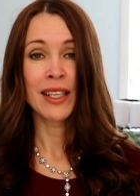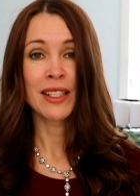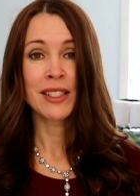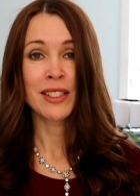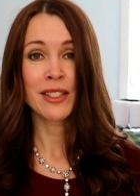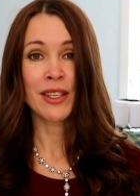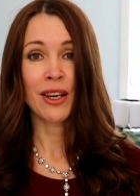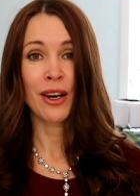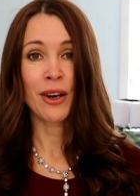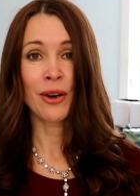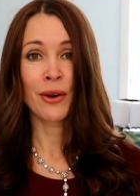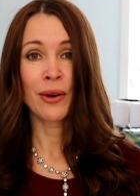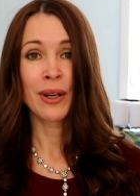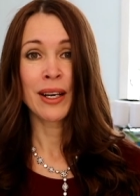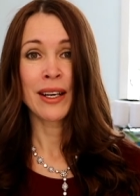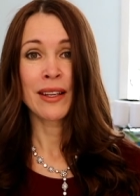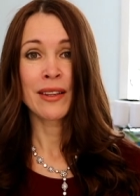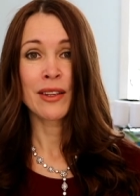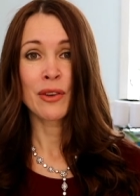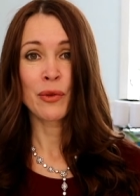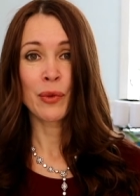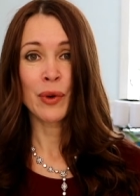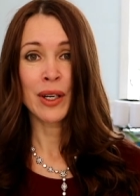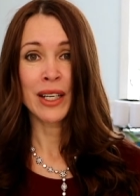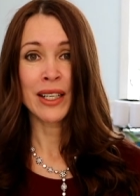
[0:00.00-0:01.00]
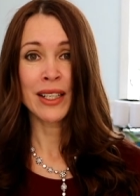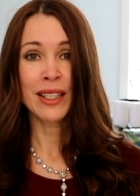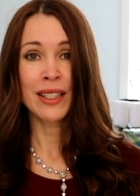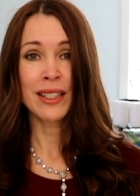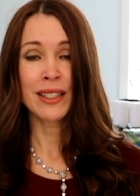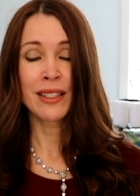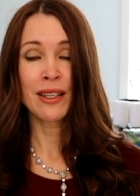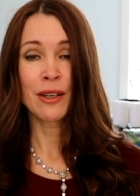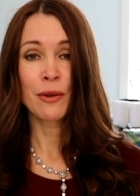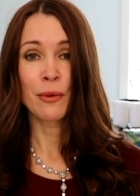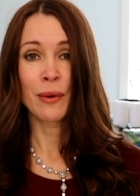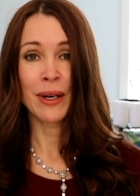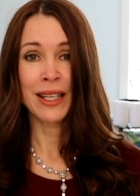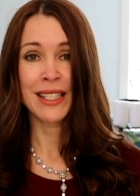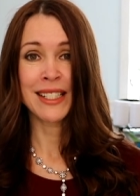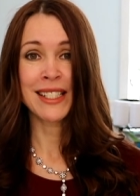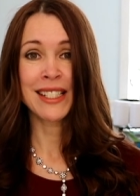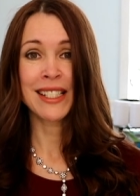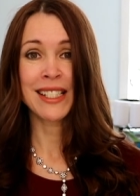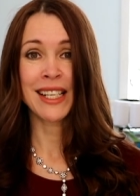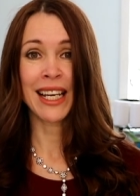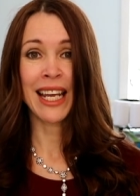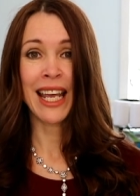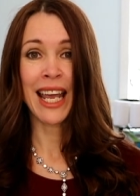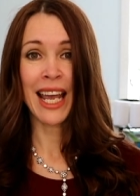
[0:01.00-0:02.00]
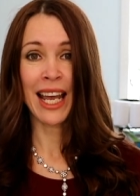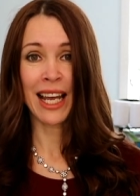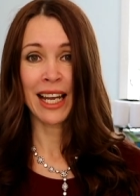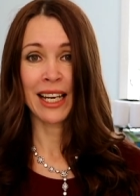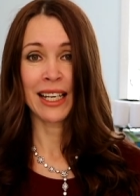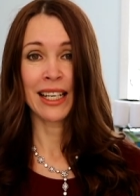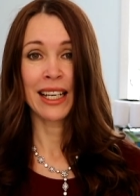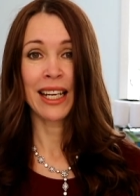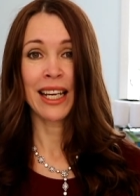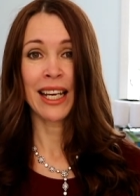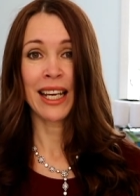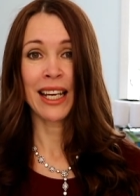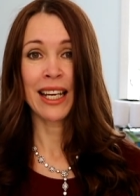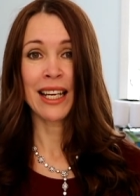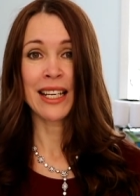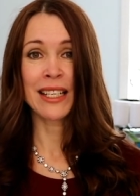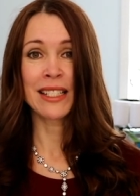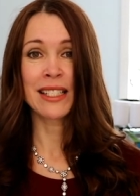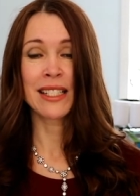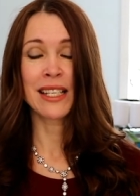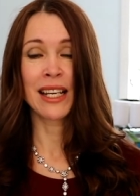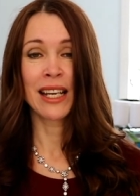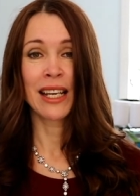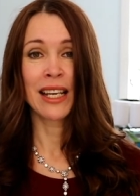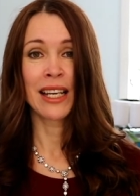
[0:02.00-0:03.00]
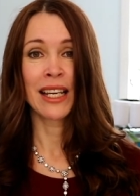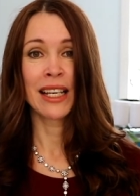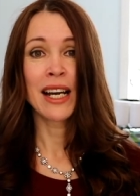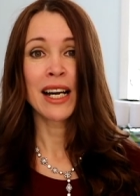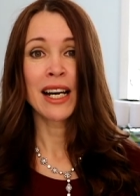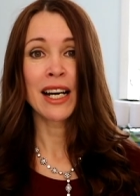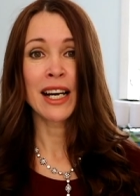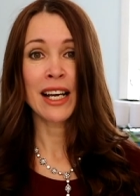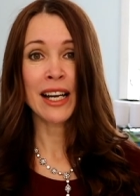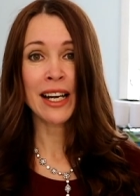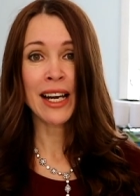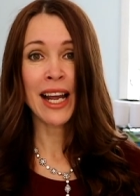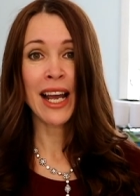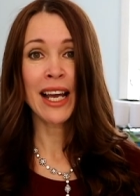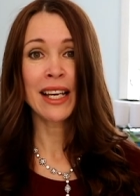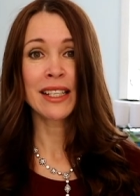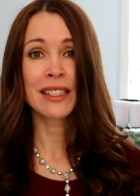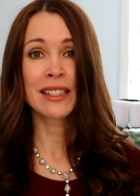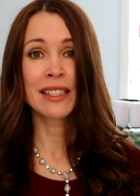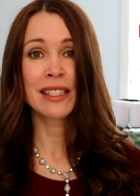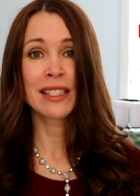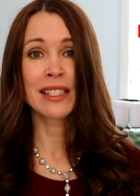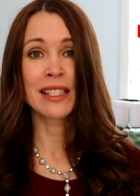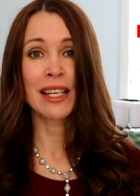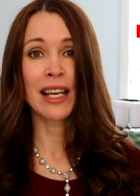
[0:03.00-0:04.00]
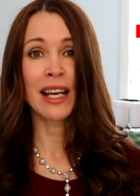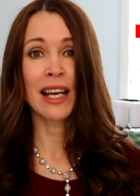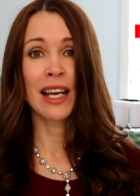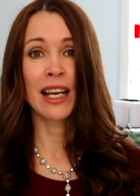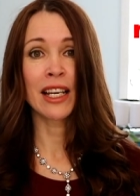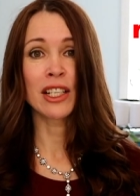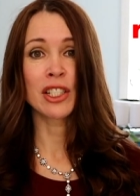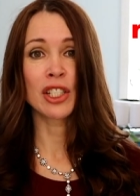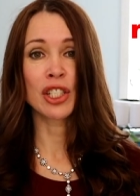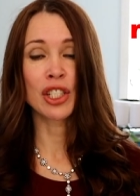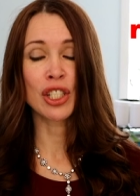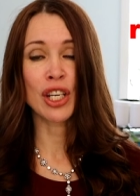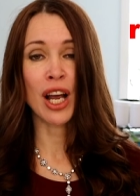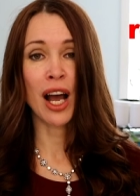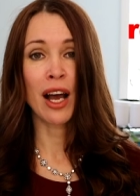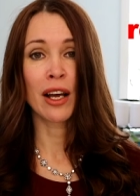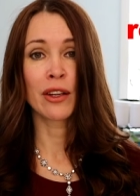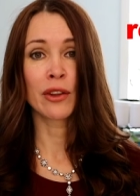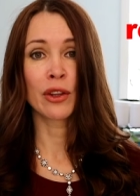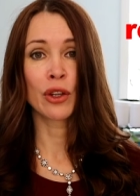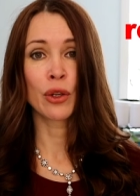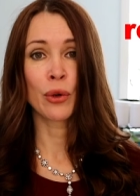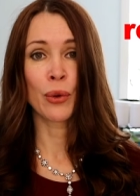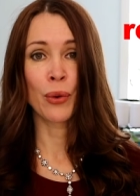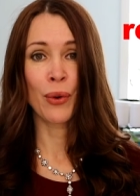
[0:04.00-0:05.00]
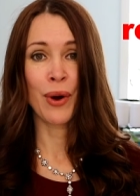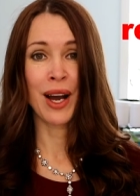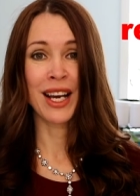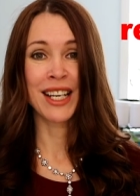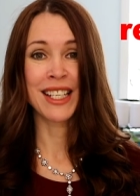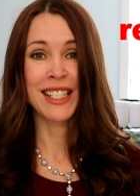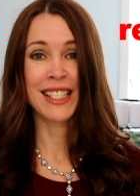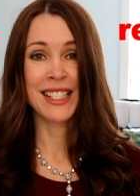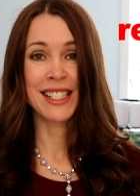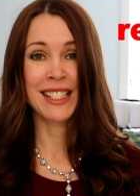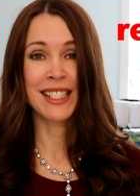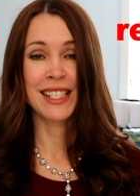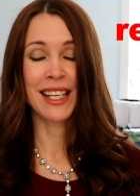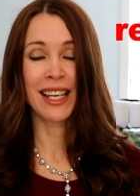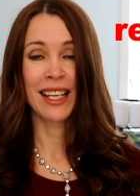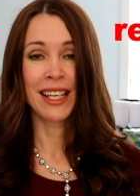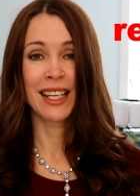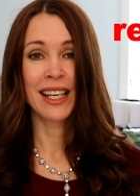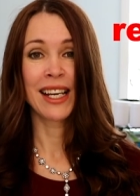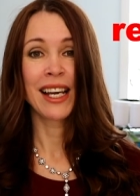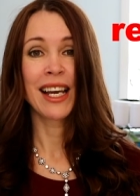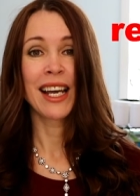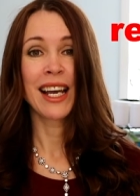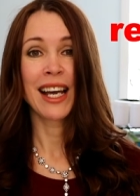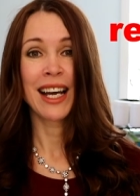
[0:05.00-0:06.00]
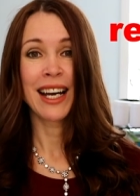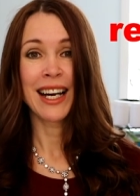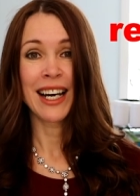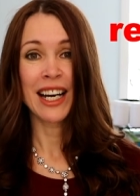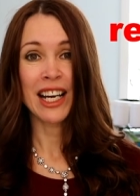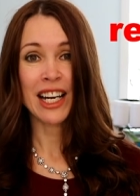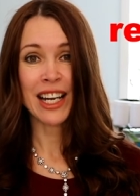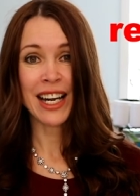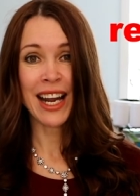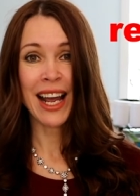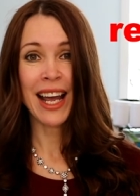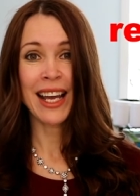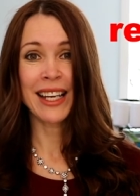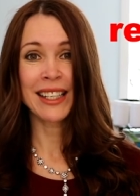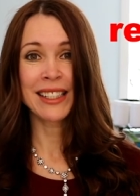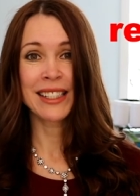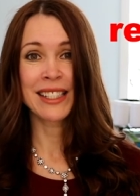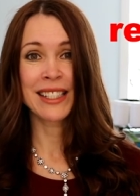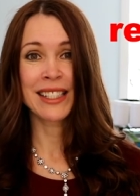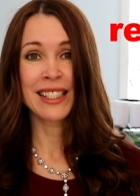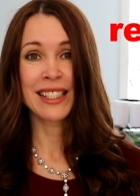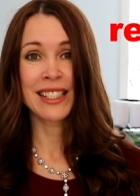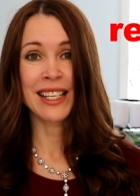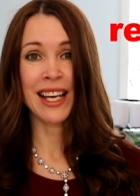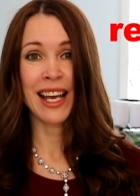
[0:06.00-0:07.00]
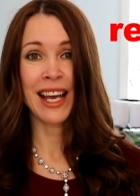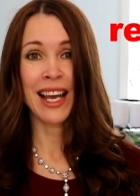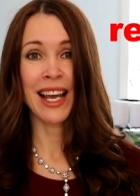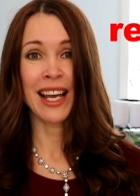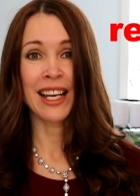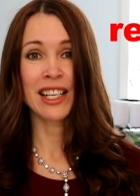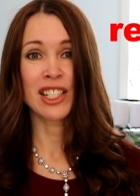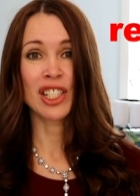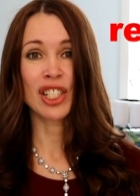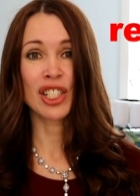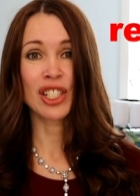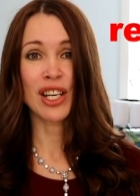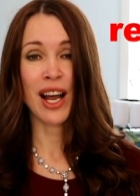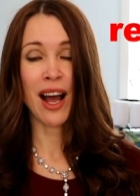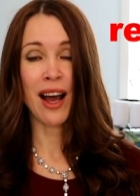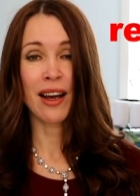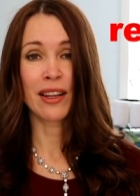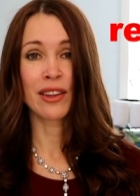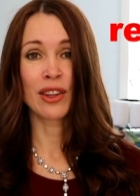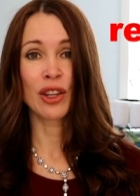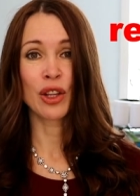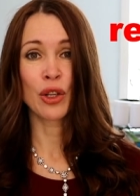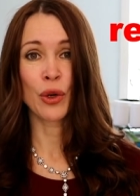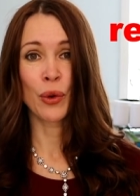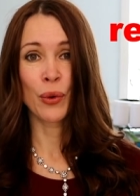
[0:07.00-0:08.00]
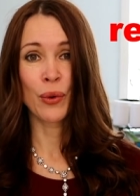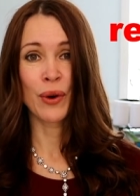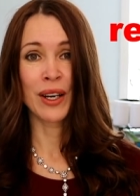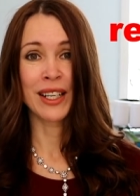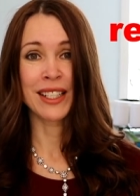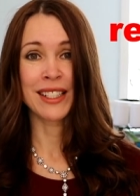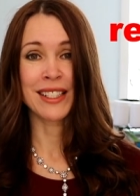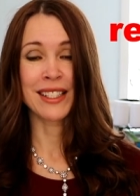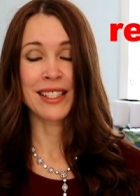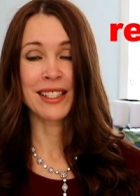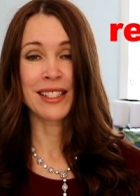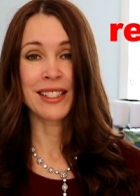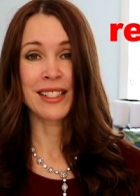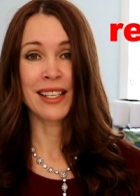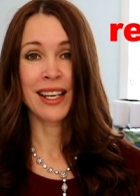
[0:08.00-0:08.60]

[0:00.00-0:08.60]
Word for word: So the word once again is redzēšanos redzēšanos,